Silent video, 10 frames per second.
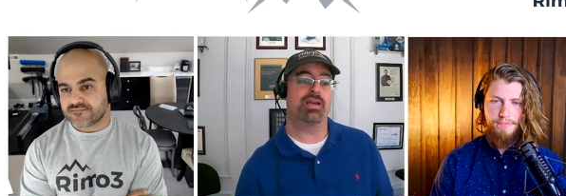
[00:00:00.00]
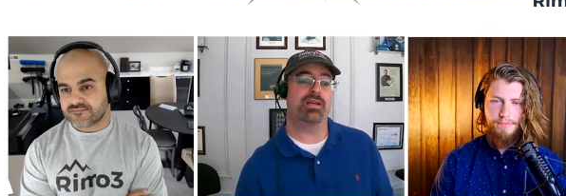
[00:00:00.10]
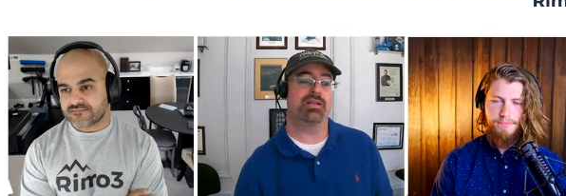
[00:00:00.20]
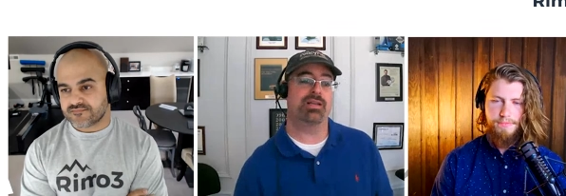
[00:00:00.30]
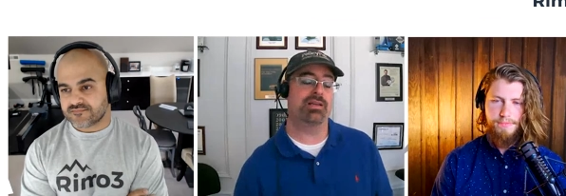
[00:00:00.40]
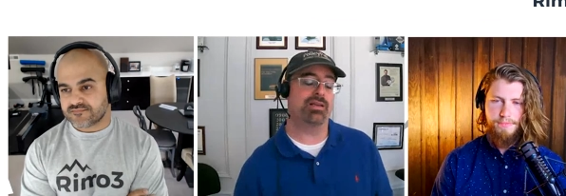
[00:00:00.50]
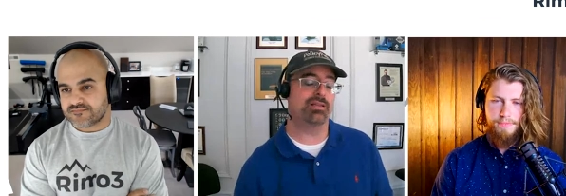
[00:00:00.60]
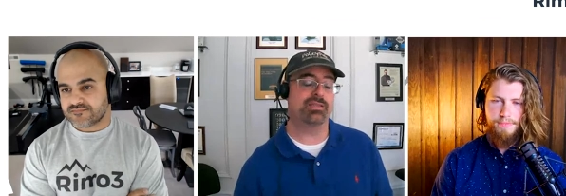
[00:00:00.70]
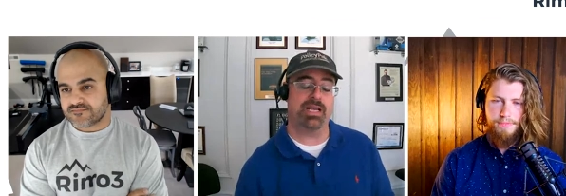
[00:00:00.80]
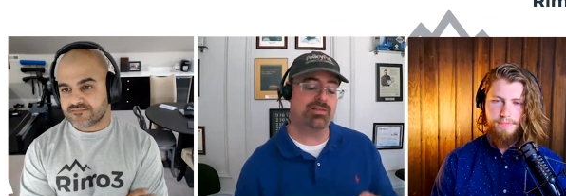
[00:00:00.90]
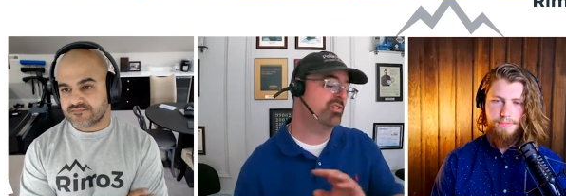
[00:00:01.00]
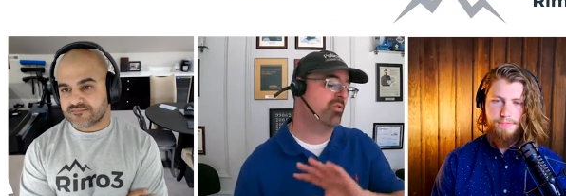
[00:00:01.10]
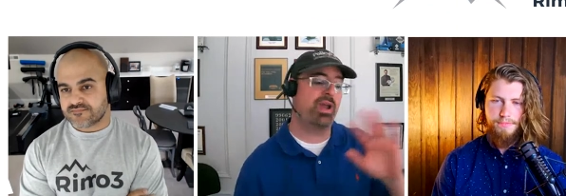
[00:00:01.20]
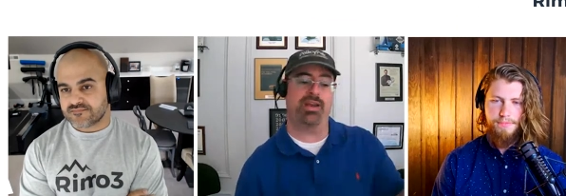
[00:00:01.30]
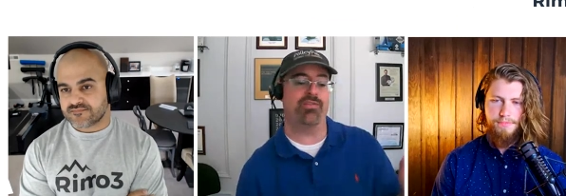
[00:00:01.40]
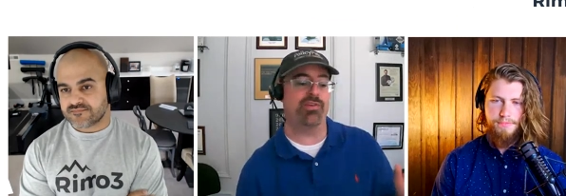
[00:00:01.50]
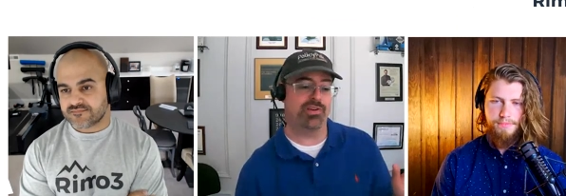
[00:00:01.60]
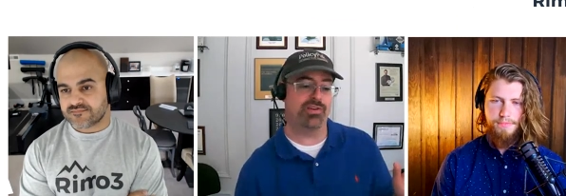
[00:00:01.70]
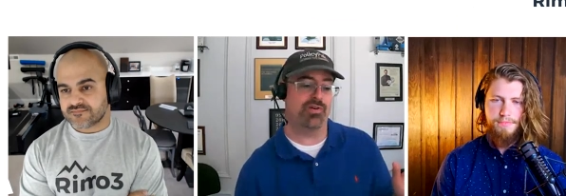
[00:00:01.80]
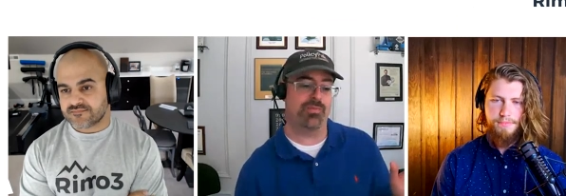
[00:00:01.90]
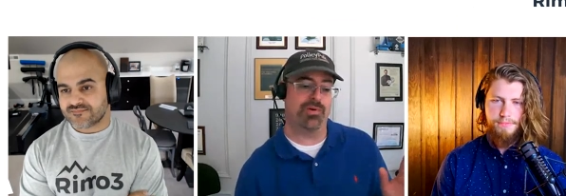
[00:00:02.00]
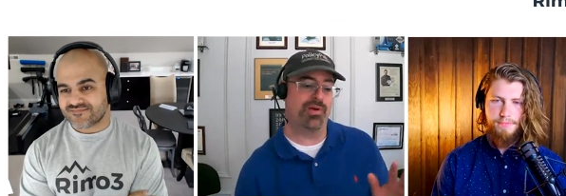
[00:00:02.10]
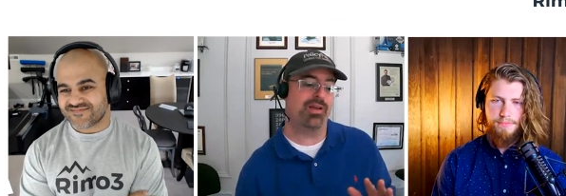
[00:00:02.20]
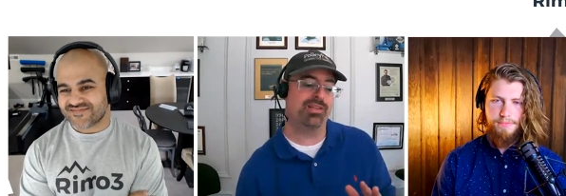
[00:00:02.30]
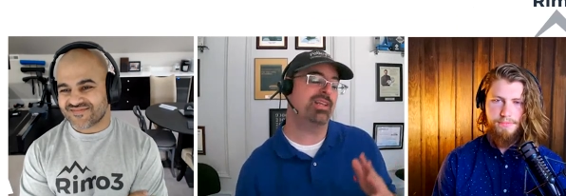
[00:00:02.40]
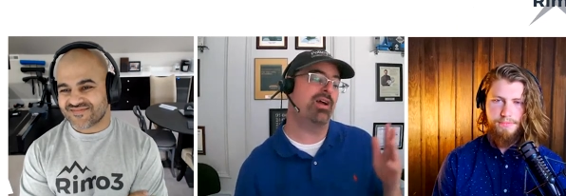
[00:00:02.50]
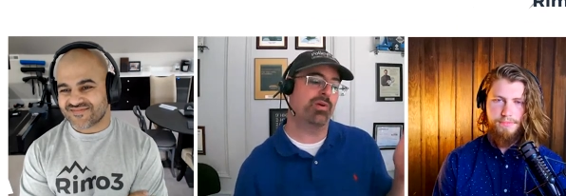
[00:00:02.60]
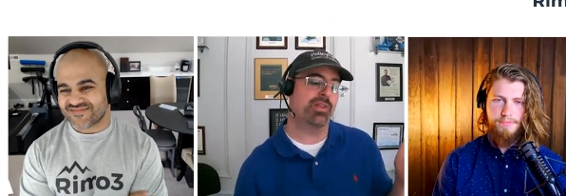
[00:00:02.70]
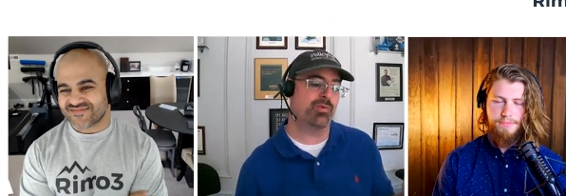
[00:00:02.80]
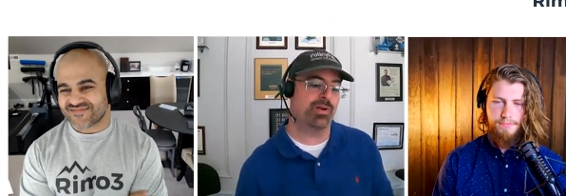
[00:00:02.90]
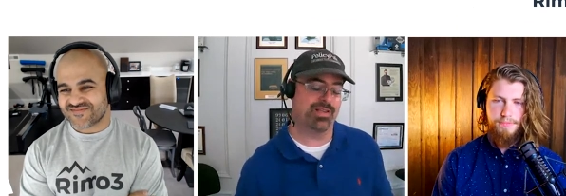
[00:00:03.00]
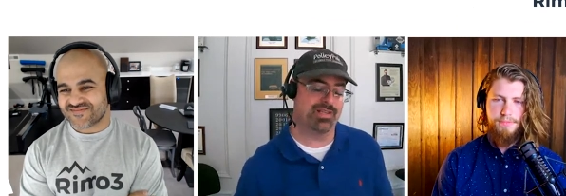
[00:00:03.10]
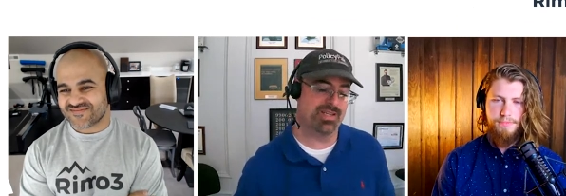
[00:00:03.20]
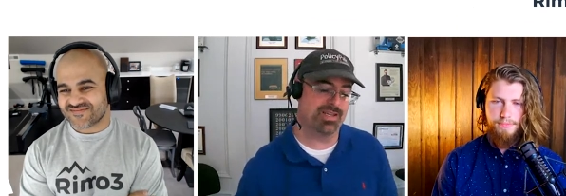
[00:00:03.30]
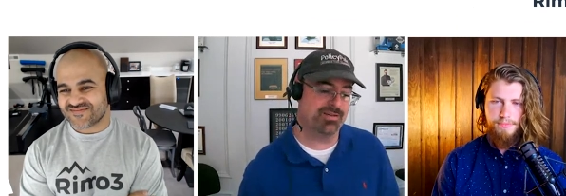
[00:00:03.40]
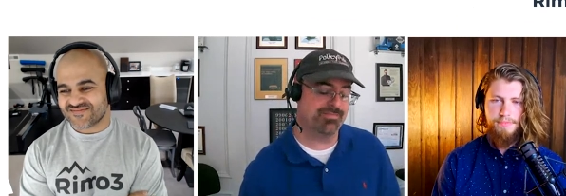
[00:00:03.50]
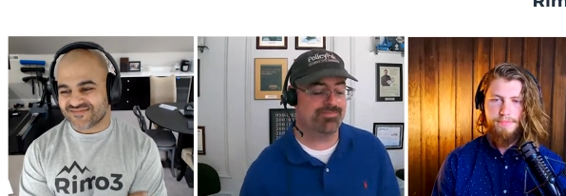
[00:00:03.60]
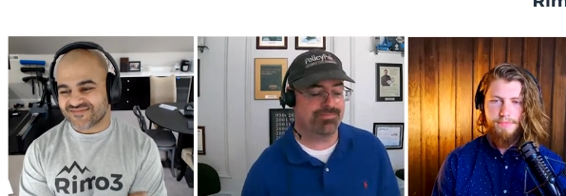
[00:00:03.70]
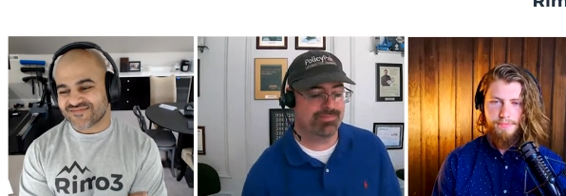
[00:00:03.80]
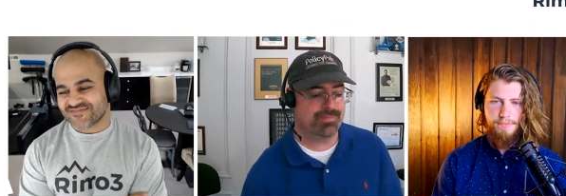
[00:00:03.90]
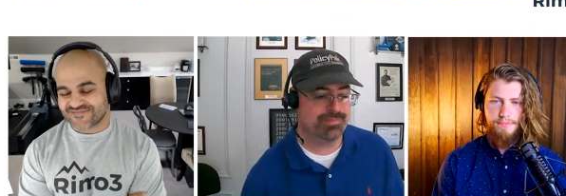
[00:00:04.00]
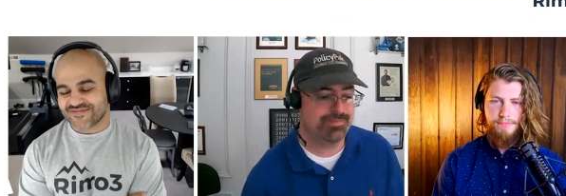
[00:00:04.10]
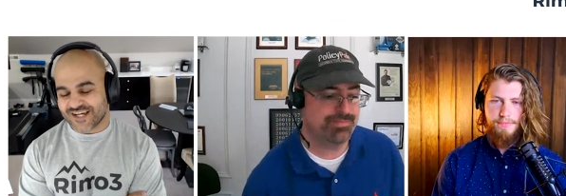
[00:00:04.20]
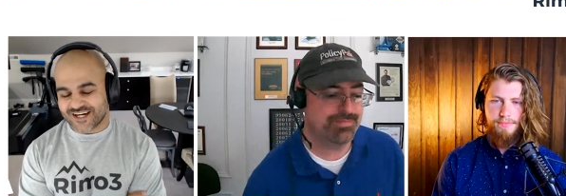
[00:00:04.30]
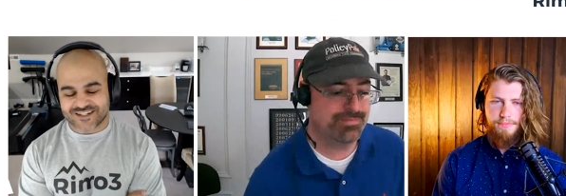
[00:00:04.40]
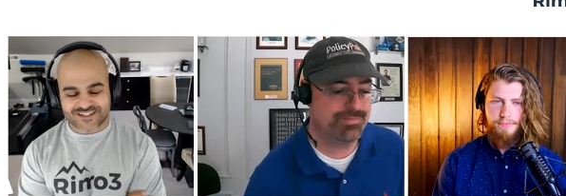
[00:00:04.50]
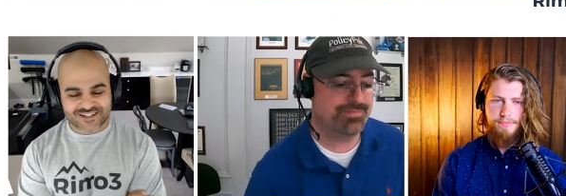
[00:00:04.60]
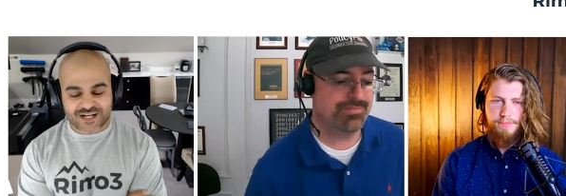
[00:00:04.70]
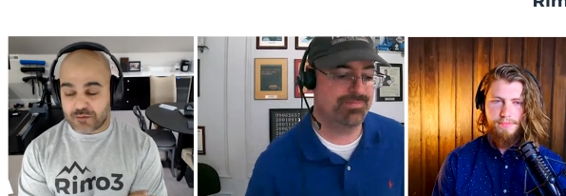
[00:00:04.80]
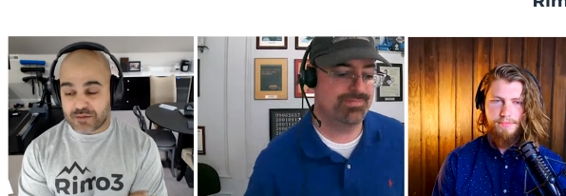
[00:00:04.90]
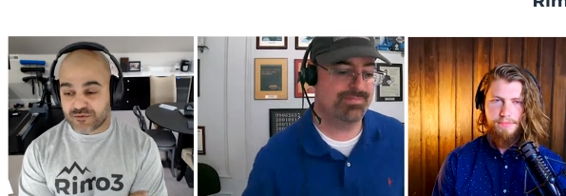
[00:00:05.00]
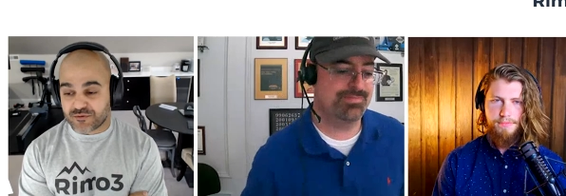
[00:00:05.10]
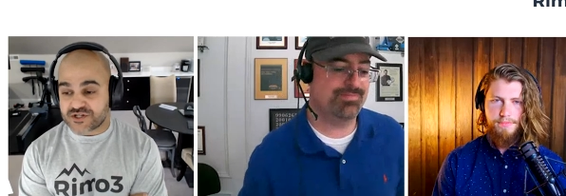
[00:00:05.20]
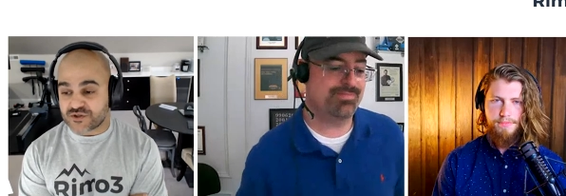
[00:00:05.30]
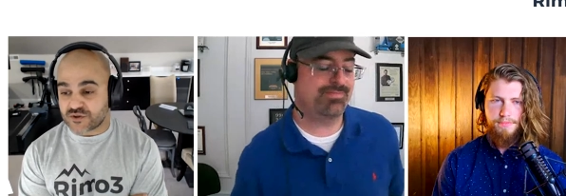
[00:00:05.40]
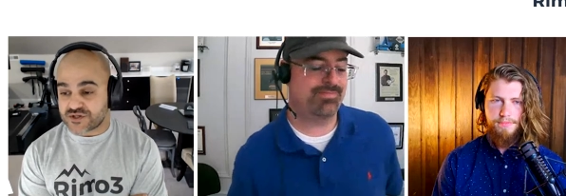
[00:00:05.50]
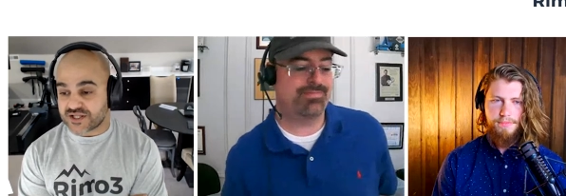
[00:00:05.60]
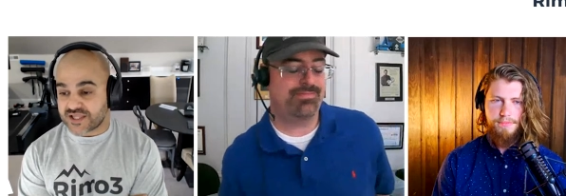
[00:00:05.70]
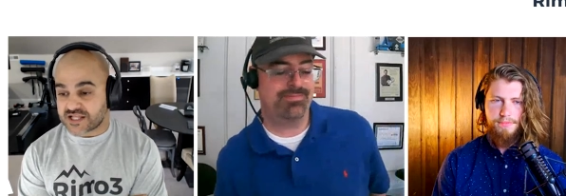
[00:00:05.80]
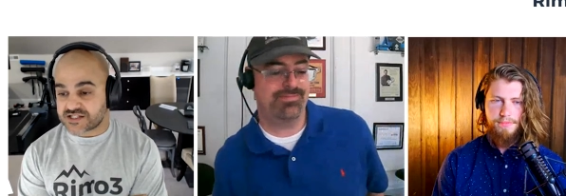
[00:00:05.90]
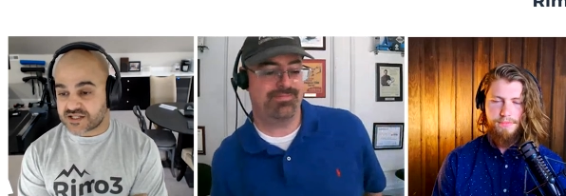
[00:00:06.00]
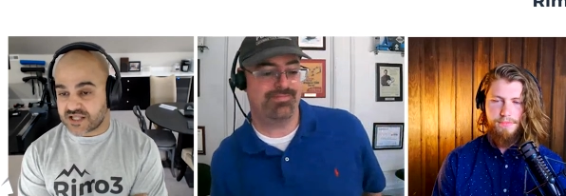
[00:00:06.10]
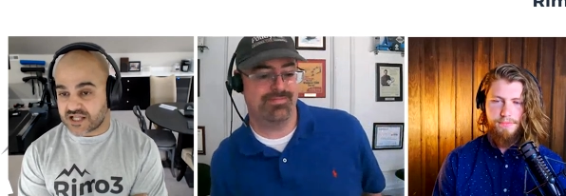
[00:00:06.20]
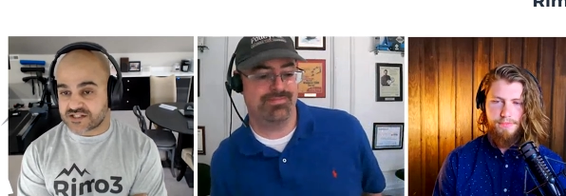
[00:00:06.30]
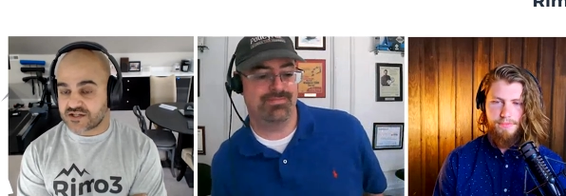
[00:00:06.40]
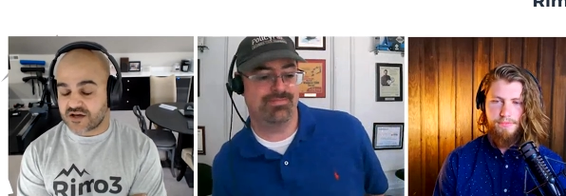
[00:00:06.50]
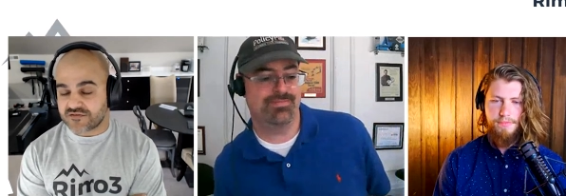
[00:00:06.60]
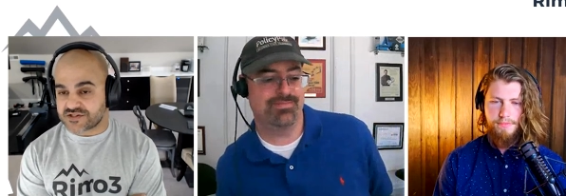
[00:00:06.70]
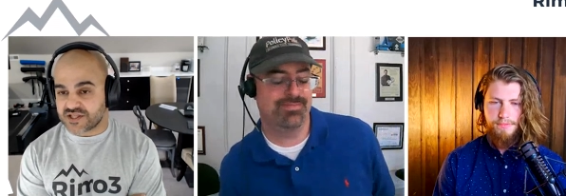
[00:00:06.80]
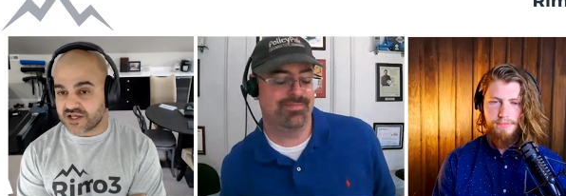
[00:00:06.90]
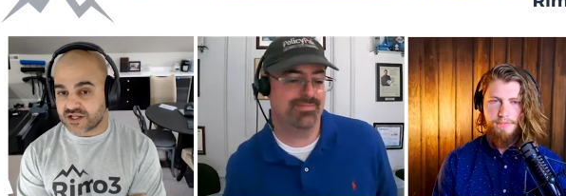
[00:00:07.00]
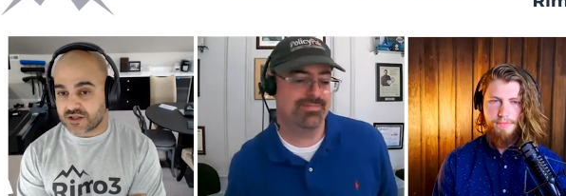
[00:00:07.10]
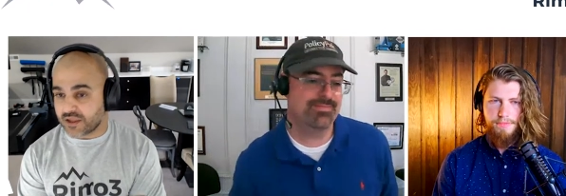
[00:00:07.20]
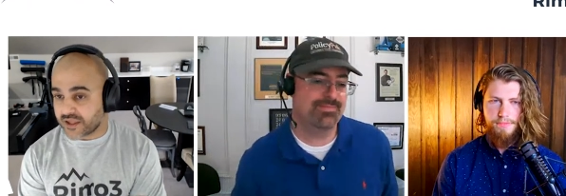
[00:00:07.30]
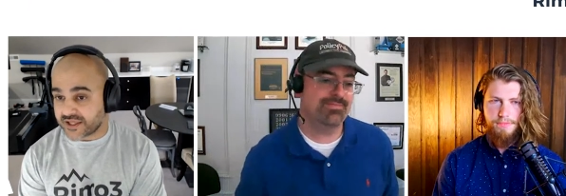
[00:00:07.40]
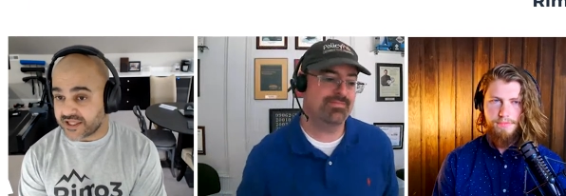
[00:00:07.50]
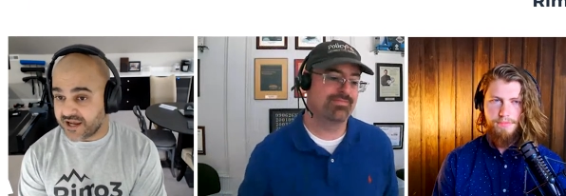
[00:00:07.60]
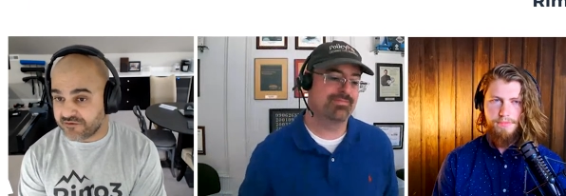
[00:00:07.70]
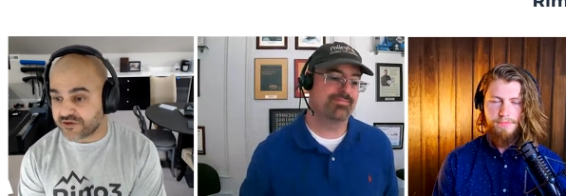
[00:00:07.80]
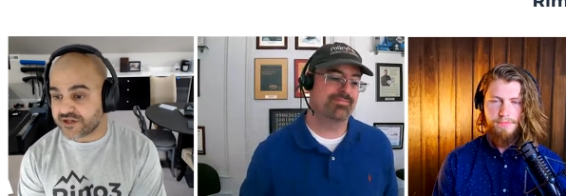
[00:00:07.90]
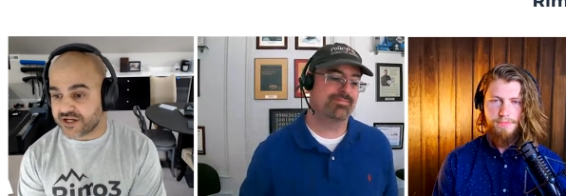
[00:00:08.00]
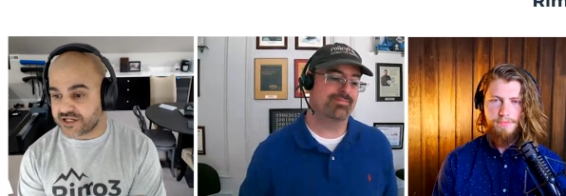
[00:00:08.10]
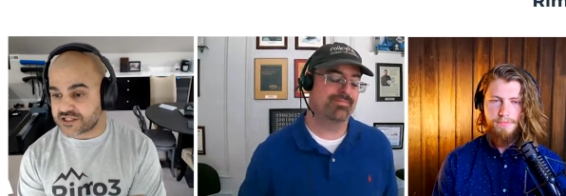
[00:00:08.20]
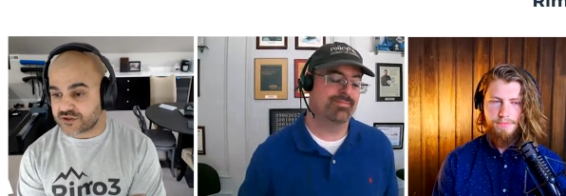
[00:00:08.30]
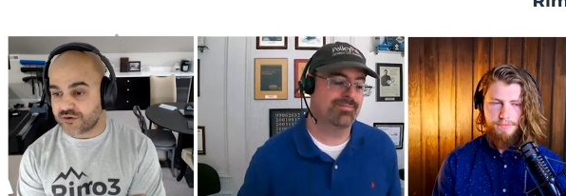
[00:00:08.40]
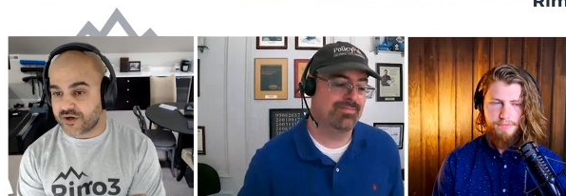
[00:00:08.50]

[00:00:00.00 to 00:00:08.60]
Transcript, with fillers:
Speaker 1: Uh, it sounds great if you could do it, but it's not really realistic.
Speaker 2: Yeah. I mean resourcing that's that's the toughest thing uh, like in every industry